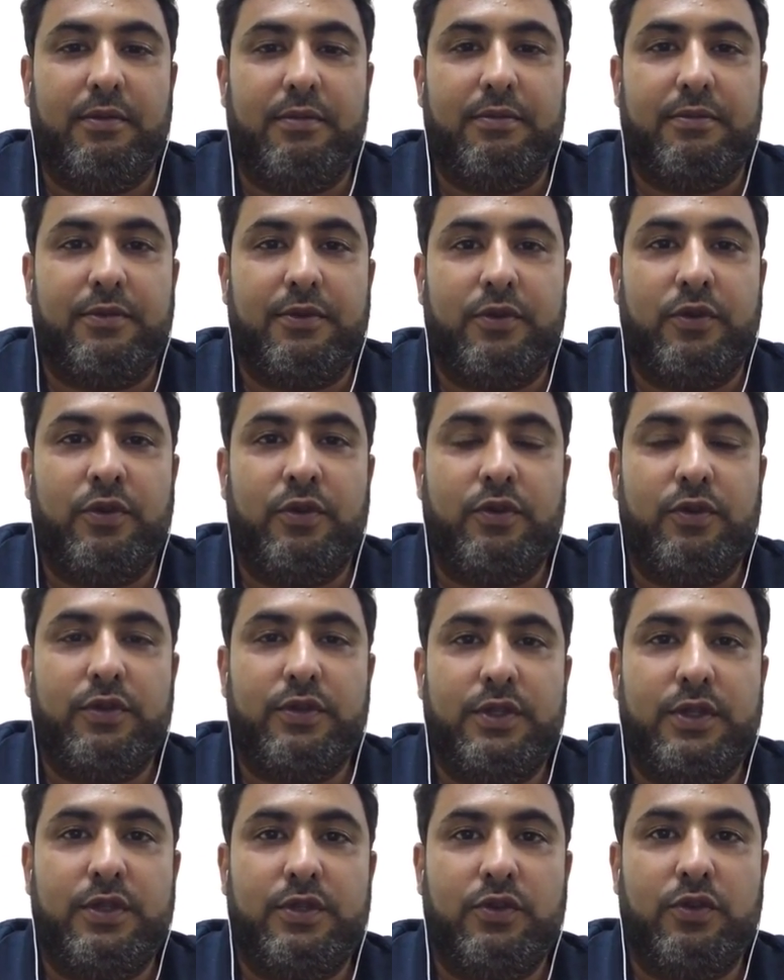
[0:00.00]
Good to
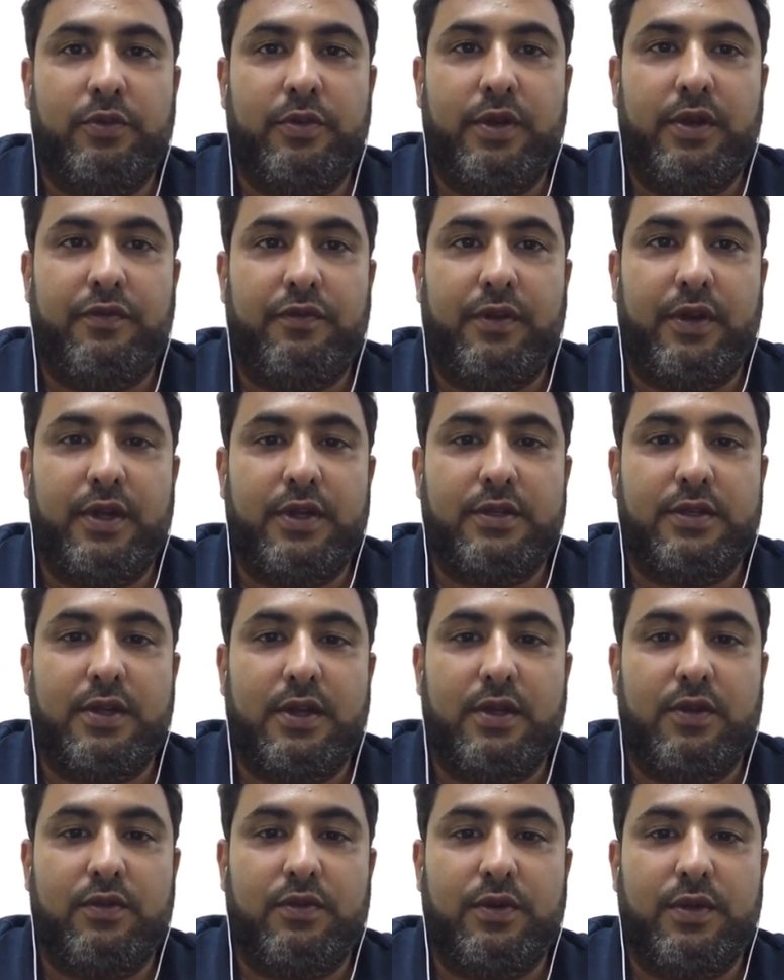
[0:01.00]
see so many friends
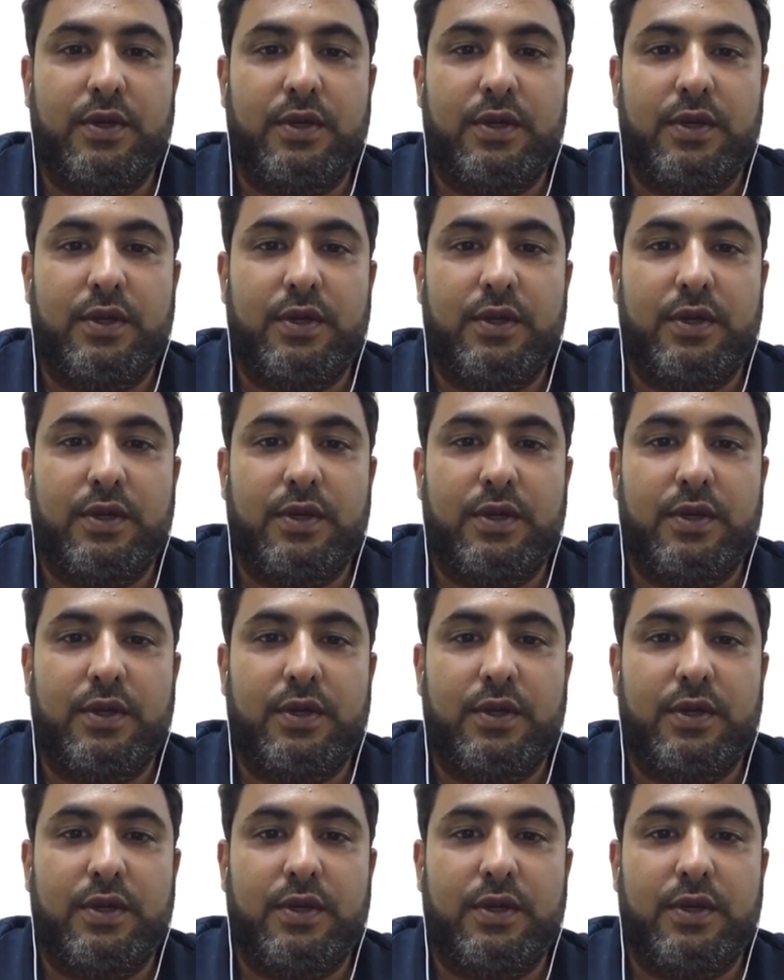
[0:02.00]
around.